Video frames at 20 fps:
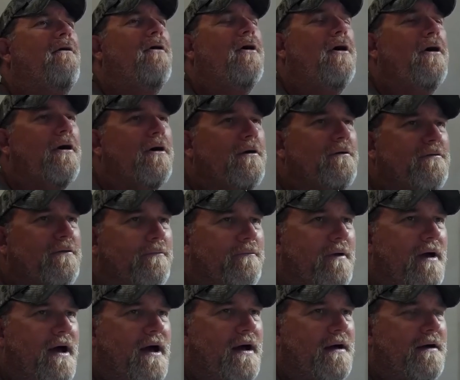hard the
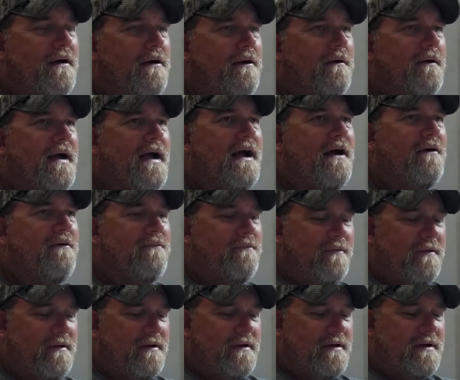rod, or
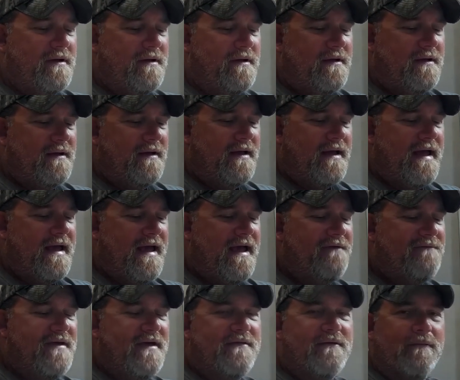how
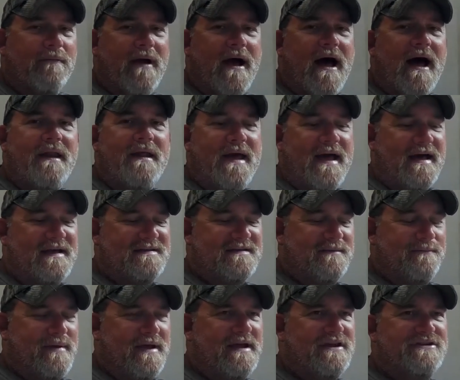heavy the rod has
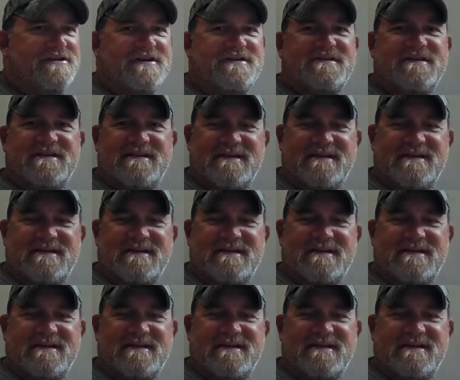to be just to